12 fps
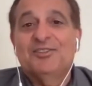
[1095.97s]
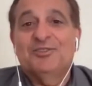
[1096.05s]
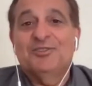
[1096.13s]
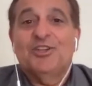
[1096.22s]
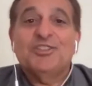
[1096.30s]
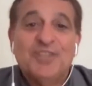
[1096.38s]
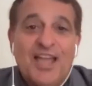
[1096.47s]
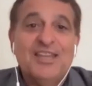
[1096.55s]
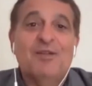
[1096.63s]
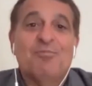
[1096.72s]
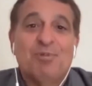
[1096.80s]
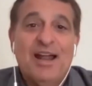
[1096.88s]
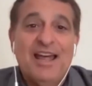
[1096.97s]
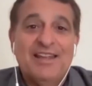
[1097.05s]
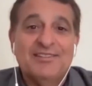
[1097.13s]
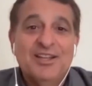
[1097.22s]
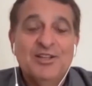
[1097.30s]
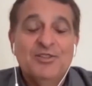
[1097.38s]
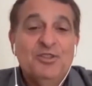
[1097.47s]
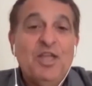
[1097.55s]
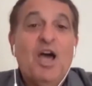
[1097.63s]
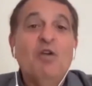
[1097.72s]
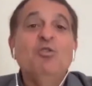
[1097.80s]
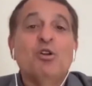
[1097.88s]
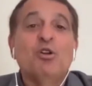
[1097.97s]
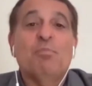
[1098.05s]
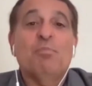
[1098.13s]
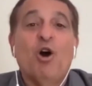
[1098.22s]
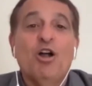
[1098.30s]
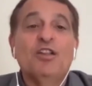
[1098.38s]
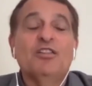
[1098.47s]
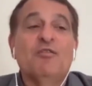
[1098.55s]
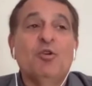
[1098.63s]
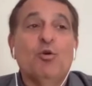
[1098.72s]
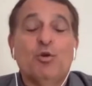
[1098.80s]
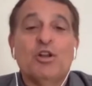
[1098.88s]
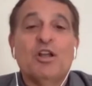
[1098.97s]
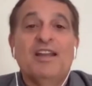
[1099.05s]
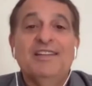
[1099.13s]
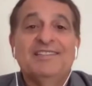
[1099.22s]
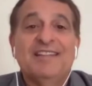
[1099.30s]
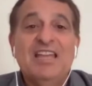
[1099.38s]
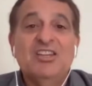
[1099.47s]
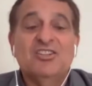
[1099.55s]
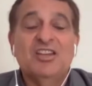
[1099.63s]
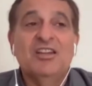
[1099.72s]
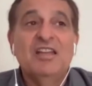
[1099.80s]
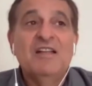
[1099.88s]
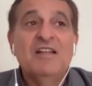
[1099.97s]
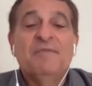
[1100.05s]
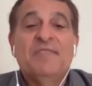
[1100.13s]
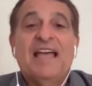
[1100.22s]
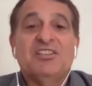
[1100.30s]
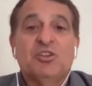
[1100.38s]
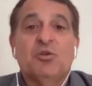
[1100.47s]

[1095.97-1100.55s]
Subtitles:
just Tiger Press. Now you're a part of an organization that